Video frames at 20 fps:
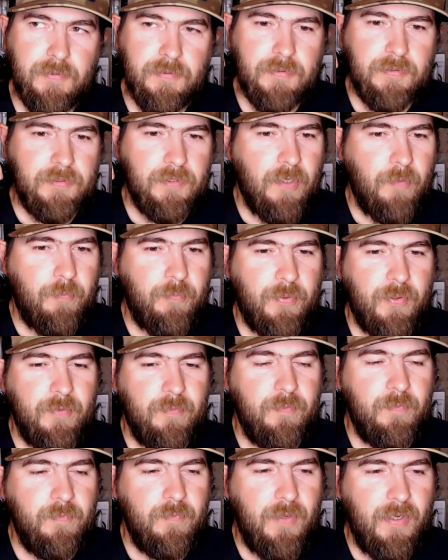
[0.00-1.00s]
Uh, pretty
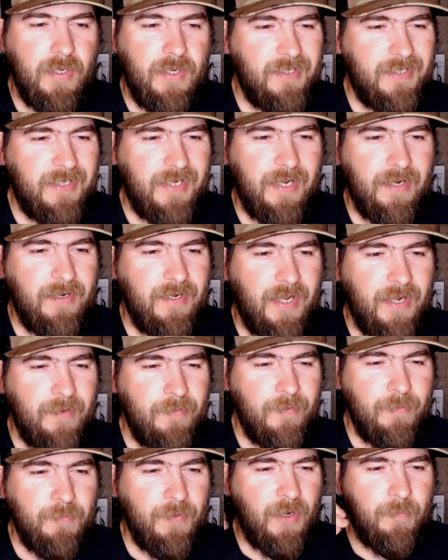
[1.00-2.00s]
kind of.
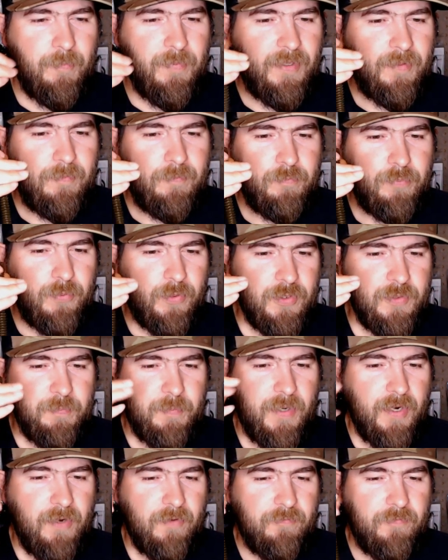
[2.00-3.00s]
I'm not a big brush
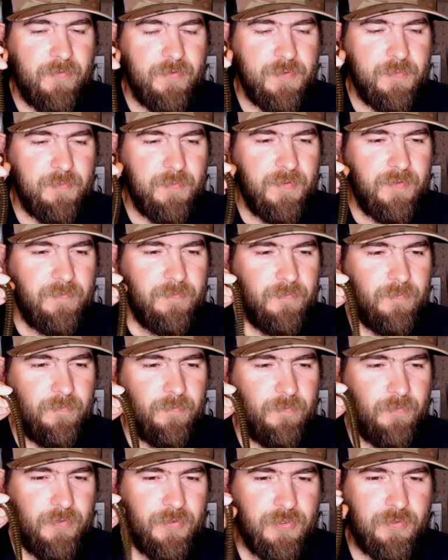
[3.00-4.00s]
pile fisherman
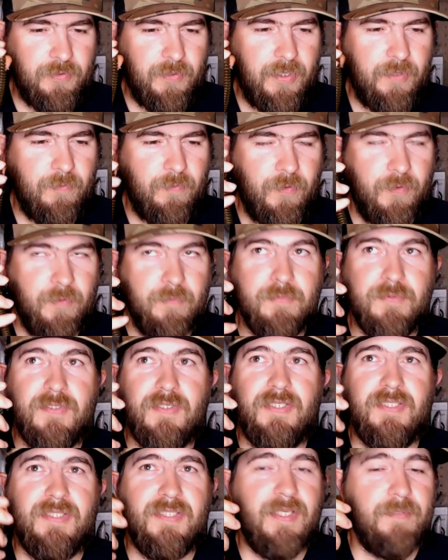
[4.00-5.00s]
with straight worms,
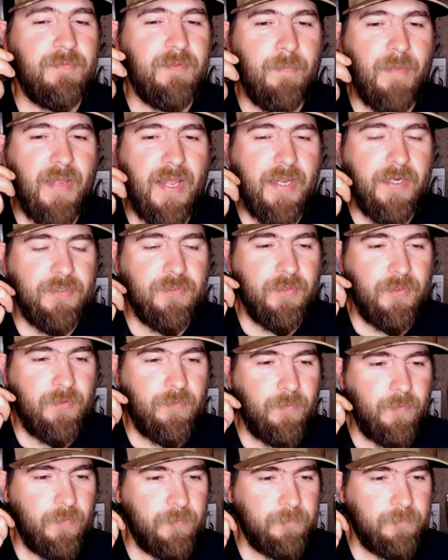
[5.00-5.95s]
except the mag trick worm.